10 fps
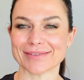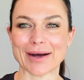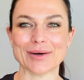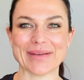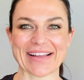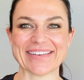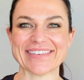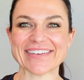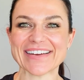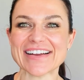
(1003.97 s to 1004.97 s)
I mean,
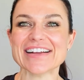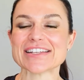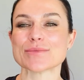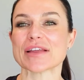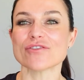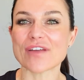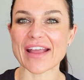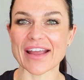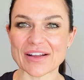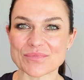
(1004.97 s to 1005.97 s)
to be
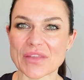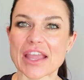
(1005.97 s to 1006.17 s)
fair,